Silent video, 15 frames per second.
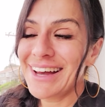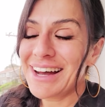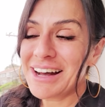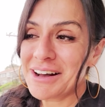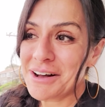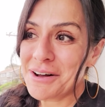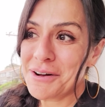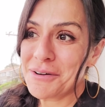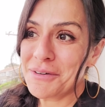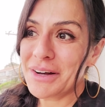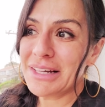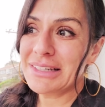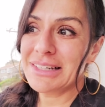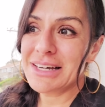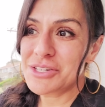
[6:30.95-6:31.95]

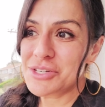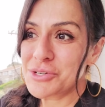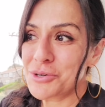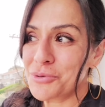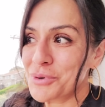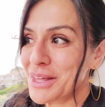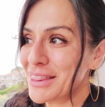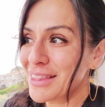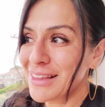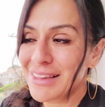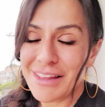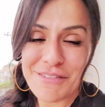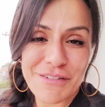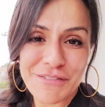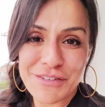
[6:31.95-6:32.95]
unless you're with the
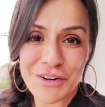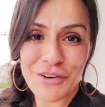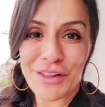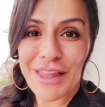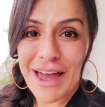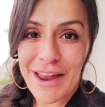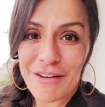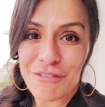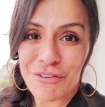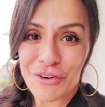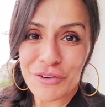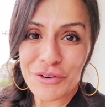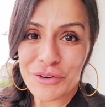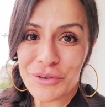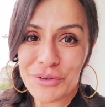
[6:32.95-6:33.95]
love of your life
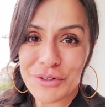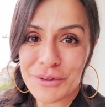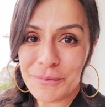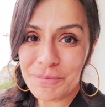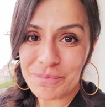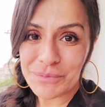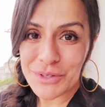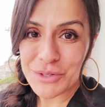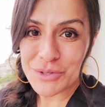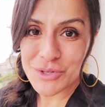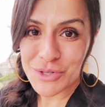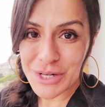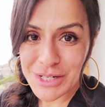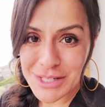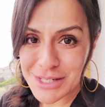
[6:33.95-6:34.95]
who you
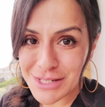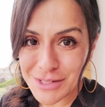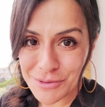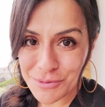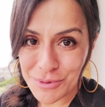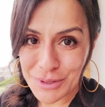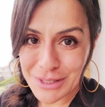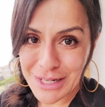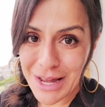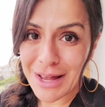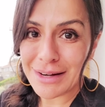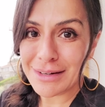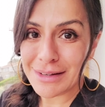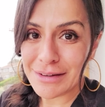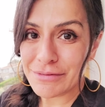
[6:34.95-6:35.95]
trust will
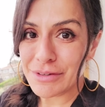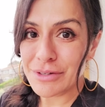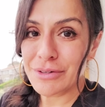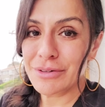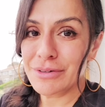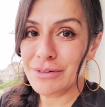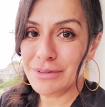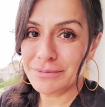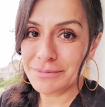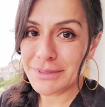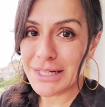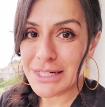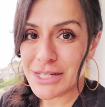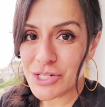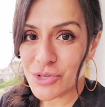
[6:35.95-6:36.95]
not give you
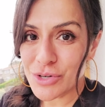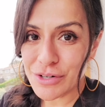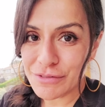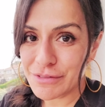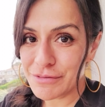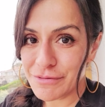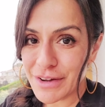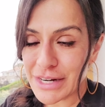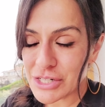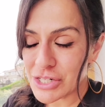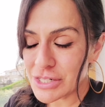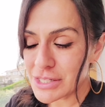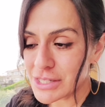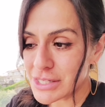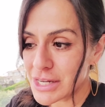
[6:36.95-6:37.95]
any sort of
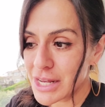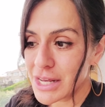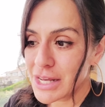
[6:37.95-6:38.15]
infections.